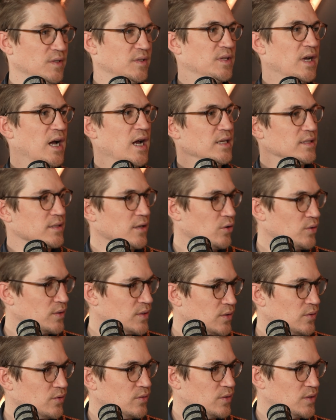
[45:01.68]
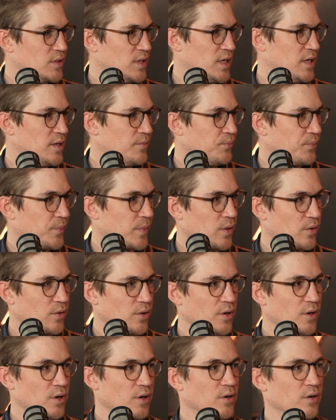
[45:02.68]
dies out, so to say,
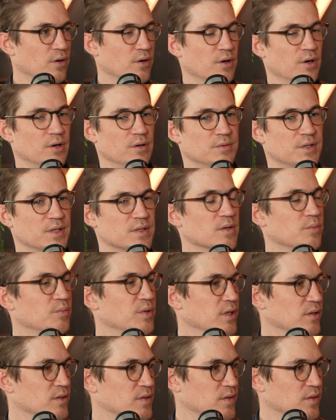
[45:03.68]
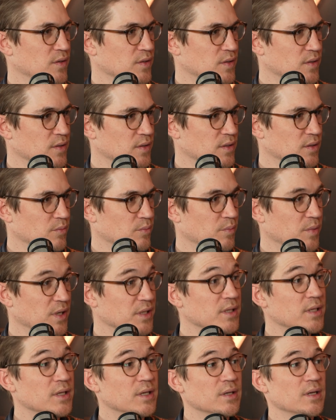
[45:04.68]
or disappears in the system.
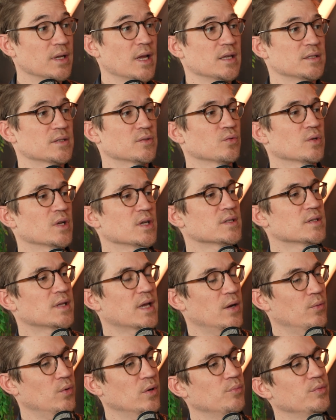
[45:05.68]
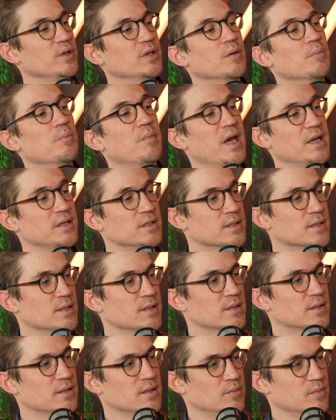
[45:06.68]
But as soon as there will be embedded
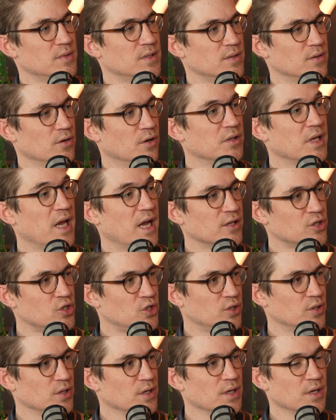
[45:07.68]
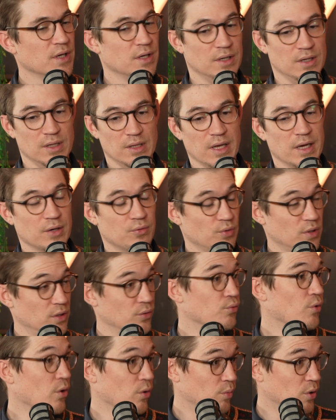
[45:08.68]
systems on edge in like
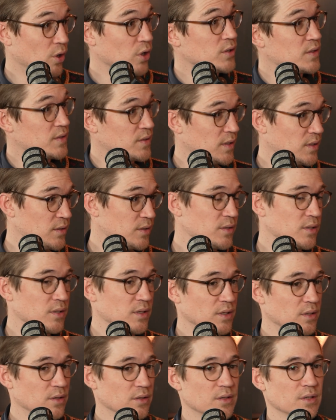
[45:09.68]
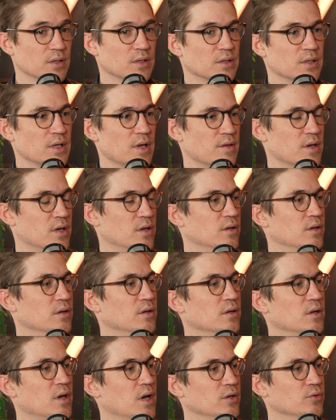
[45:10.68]
really robots and other
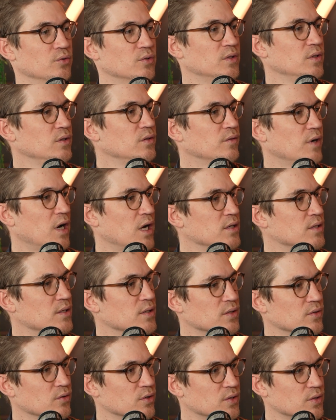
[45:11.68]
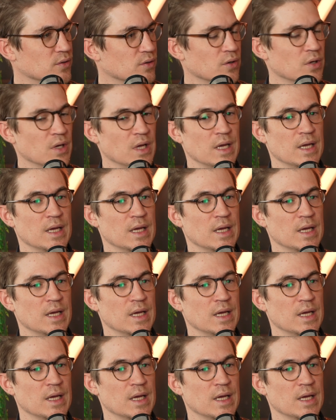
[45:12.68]
IoT devices or so,